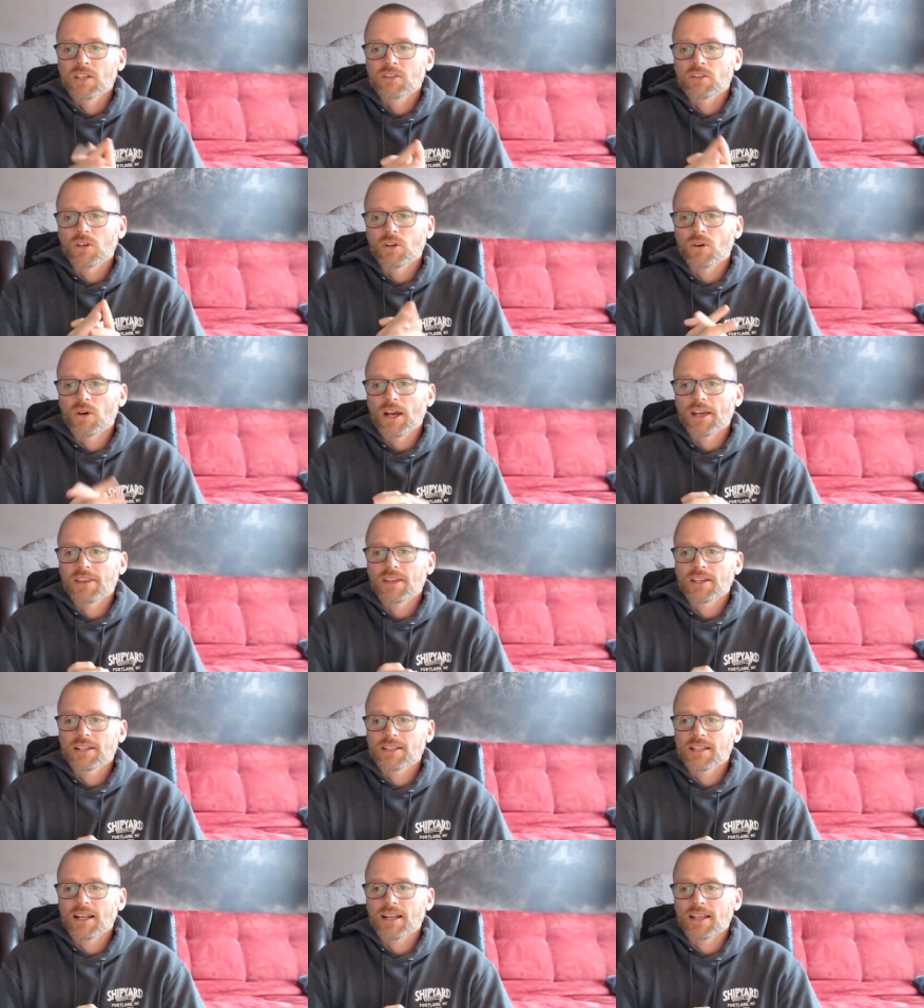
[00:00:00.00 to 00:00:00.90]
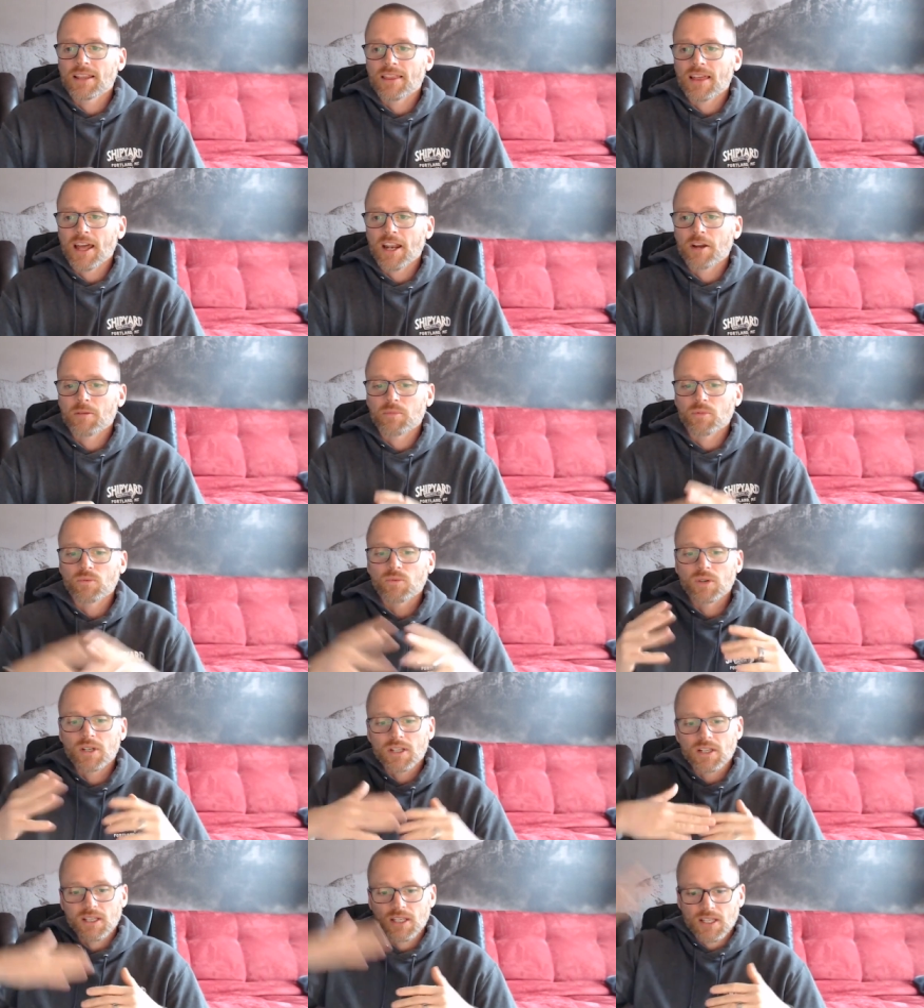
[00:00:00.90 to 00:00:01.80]
So I think setting that up
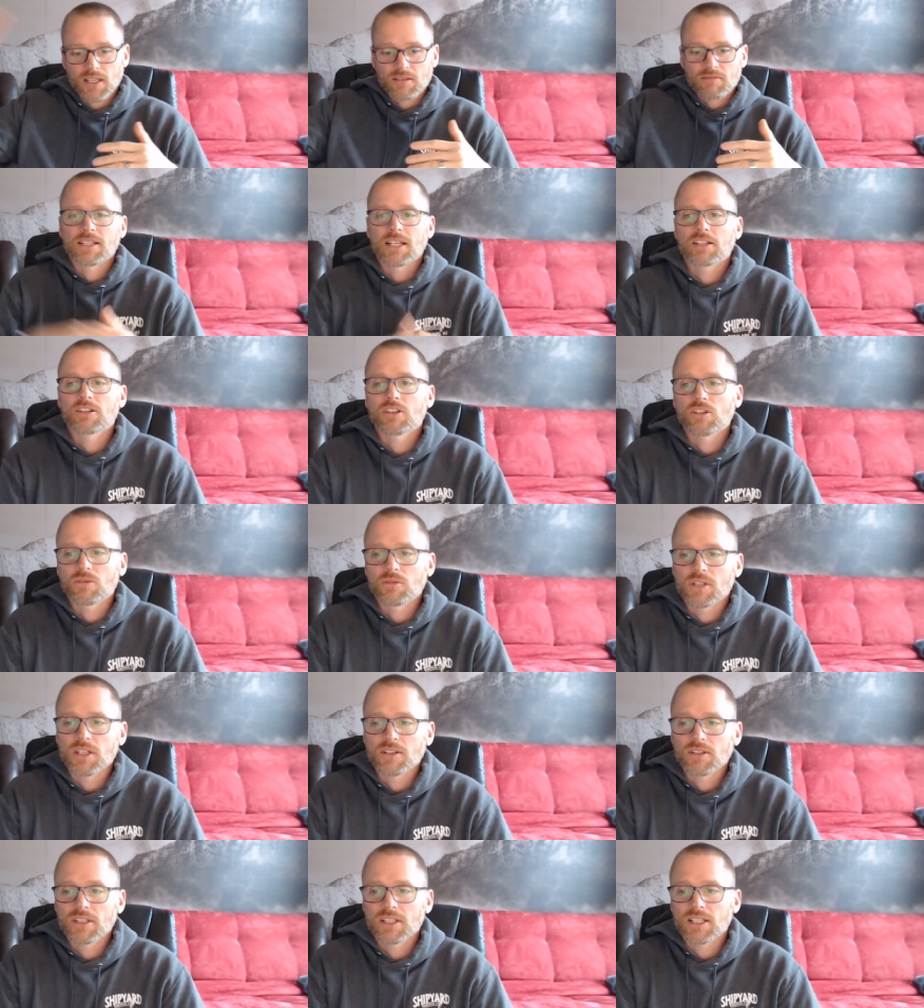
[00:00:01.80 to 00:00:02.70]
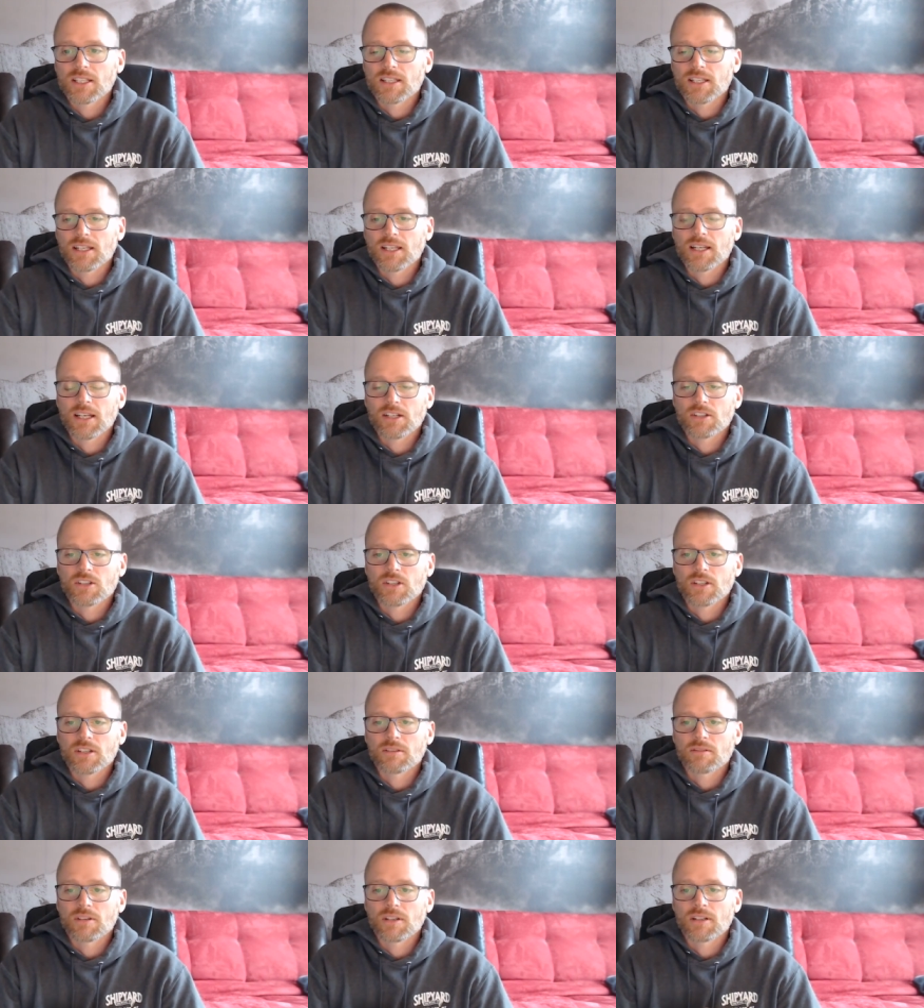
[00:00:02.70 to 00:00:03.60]
really takes the utility and the
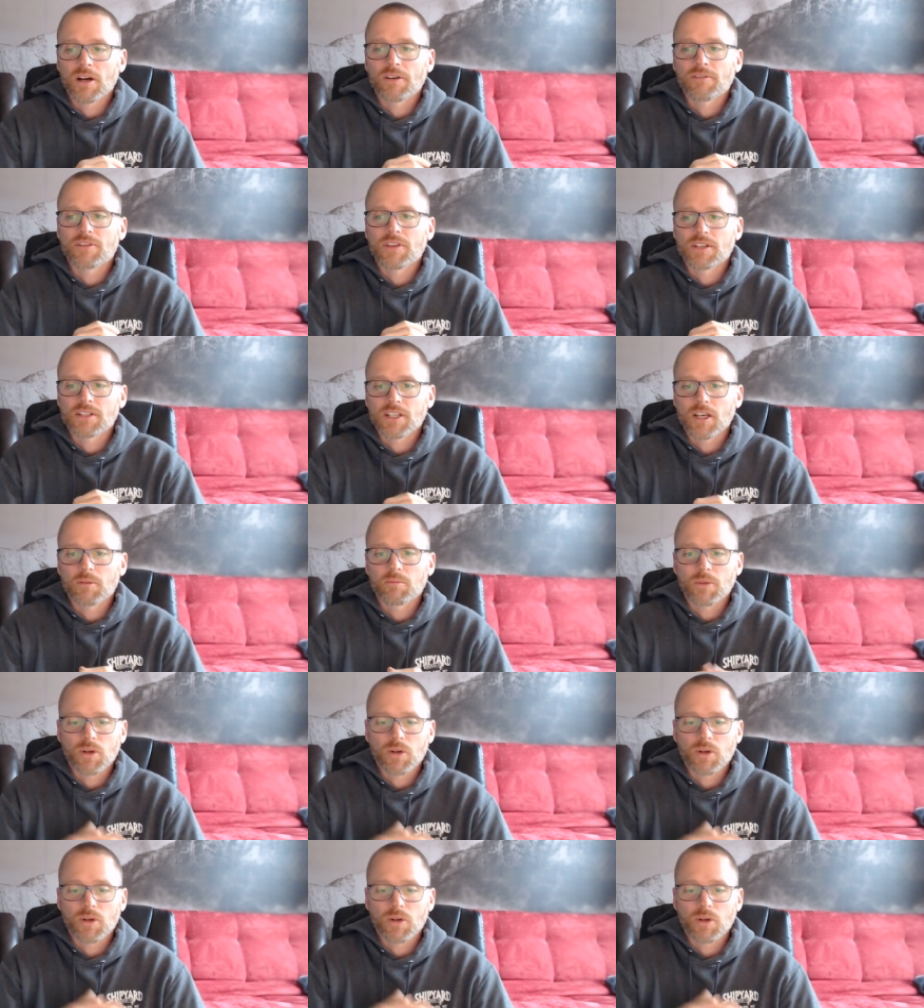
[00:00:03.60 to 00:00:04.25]
connection of this up,